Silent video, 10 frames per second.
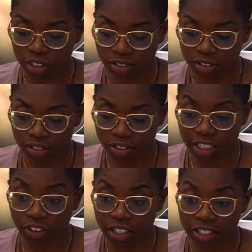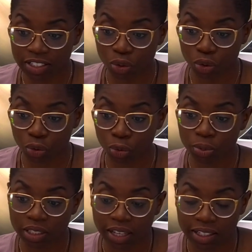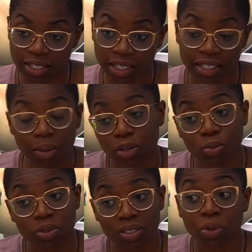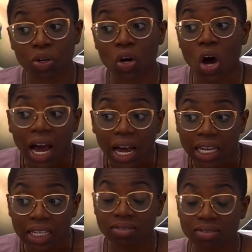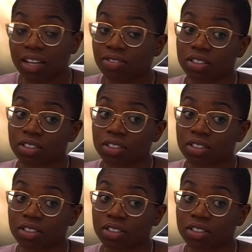Like if I say your group did that, it's like yeah, my group did that, but I never